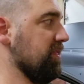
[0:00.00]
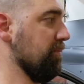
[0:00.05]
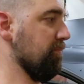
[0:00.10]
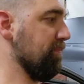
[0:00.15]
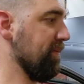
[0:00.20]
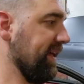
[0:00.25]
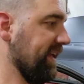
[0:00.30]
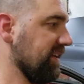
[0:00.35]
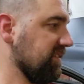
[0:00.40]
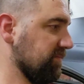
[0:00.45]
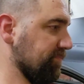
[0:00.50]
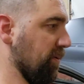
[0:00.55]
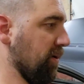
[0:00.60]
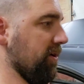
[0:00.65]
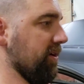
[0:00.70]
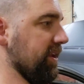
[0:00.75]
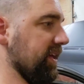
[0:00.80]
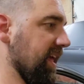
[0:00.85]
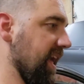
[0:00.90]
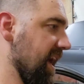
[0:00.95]
the biggest
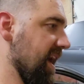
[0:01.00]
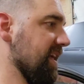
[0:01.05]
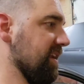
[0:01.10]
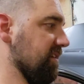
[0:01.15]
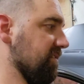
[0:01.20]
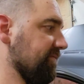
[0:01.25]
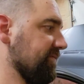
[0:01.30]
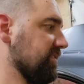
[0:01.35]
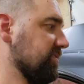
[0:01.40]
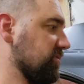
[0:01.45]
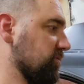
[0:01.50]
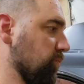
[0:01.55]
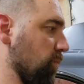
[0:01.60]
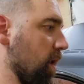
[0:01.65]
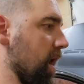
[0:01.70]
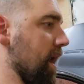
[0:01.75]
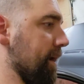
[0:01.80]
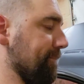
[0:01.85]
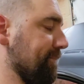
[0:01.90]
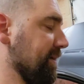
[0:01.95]
part again of this
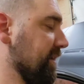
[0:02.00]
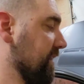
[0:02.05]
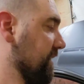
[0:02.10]
swap.